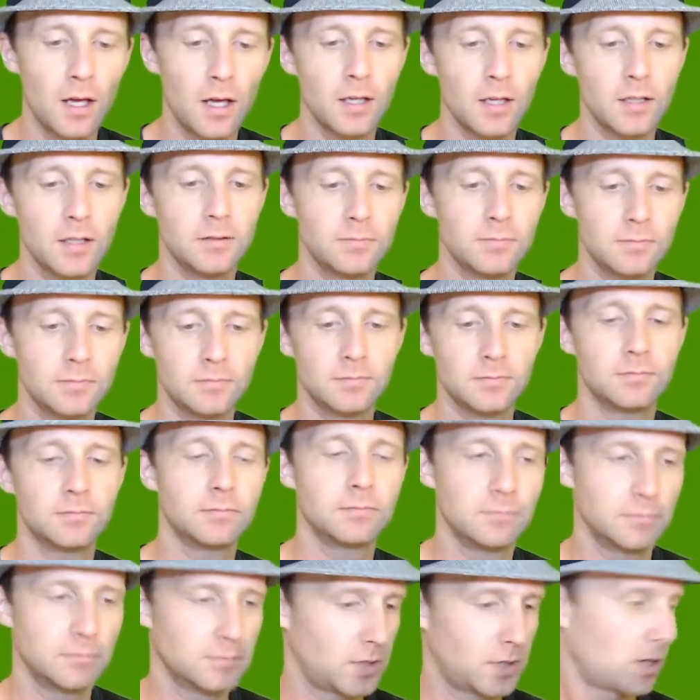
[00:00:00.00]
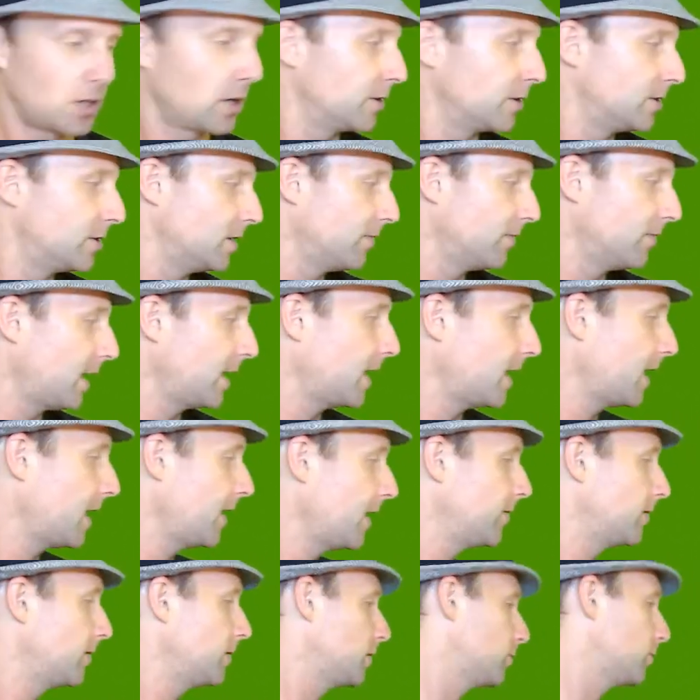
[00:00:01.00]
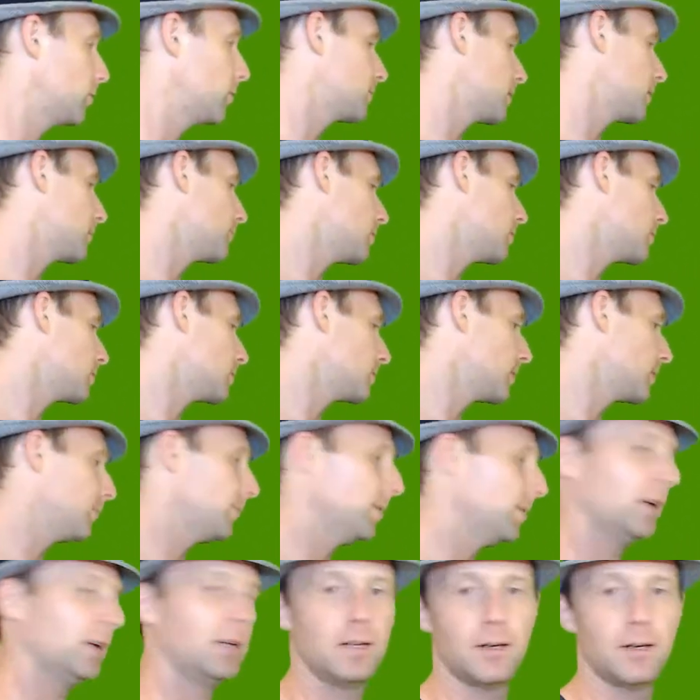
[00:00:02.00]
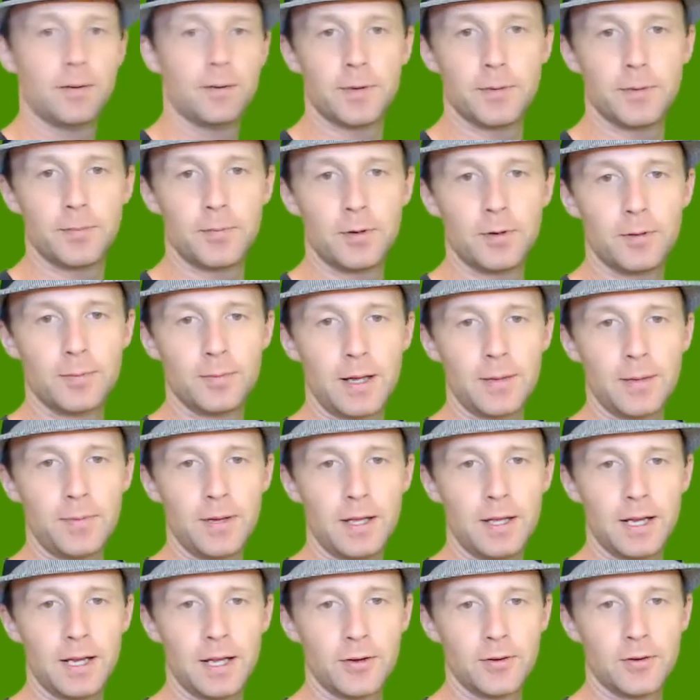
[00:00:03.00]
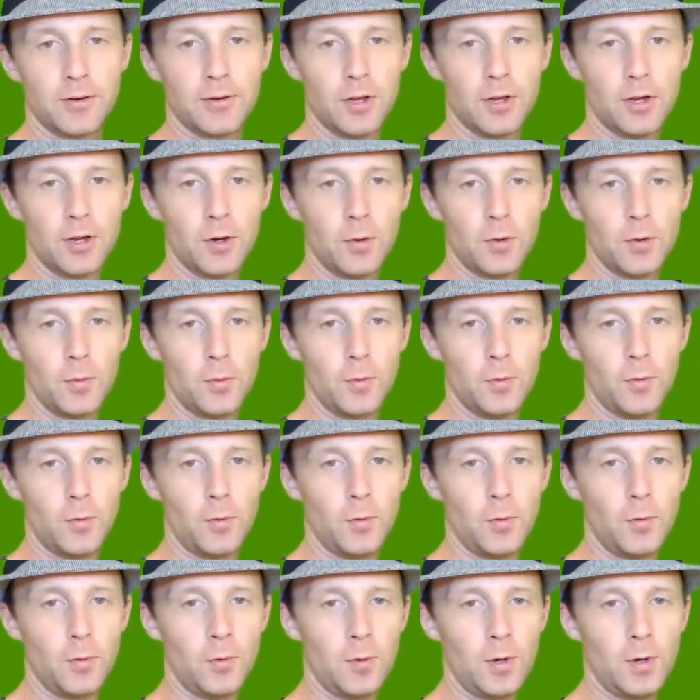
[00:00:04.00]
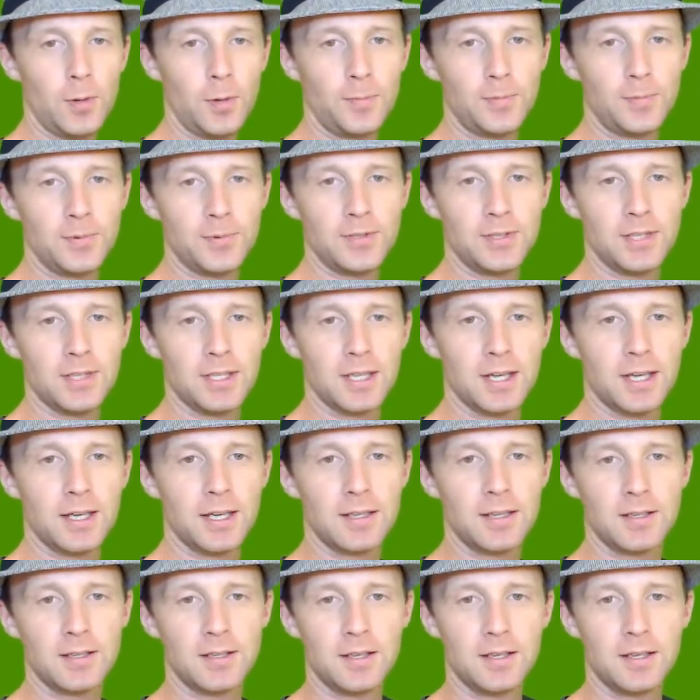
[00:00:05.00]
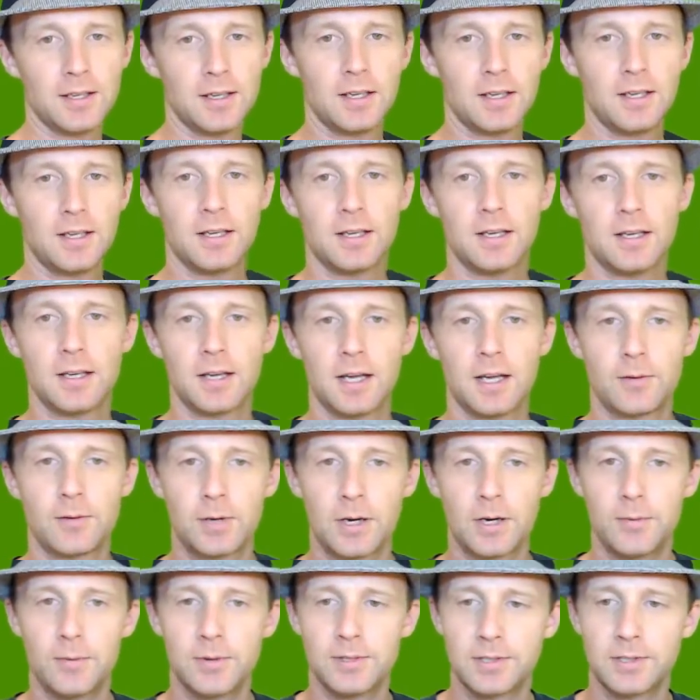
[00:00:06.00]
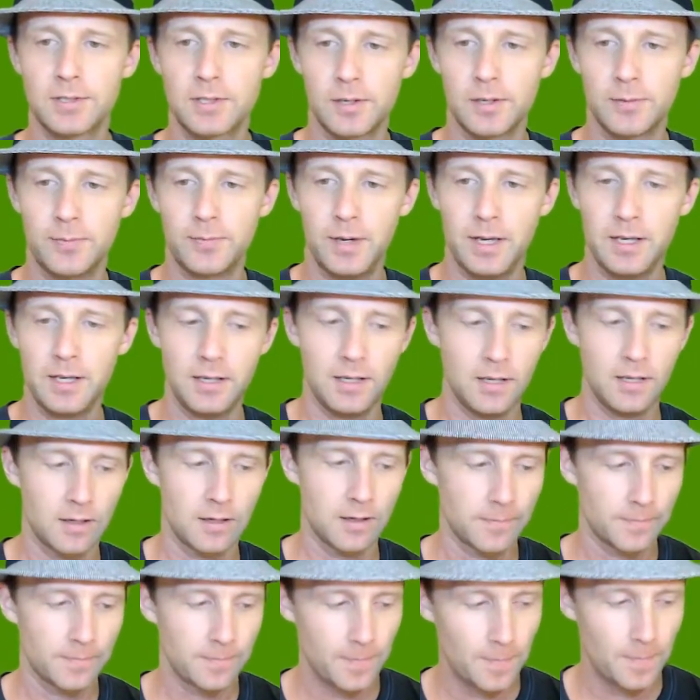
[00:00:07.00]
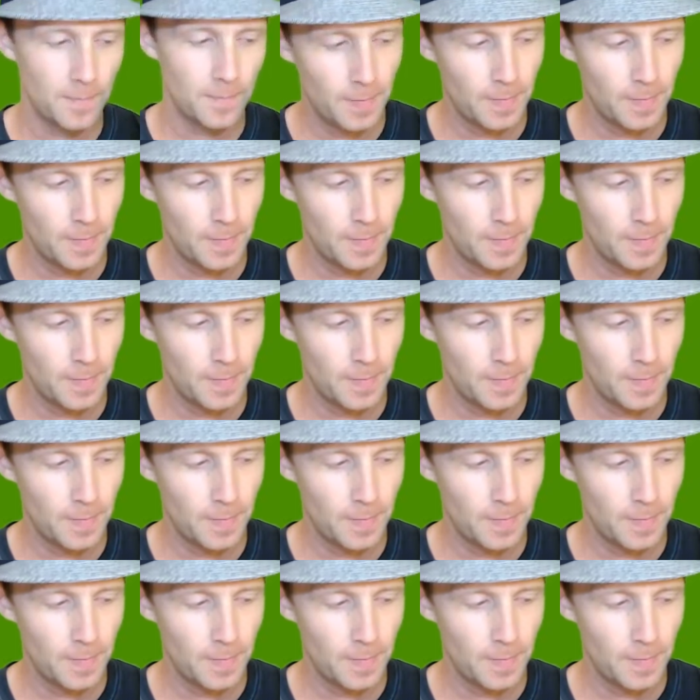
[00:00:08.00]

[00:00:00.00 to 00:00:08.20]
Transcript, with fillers: uh, cursive. I, I have a little. Where's my, where's my pen? I'm going to pull my pen out. Whoop. See that? And I write with this little pen here.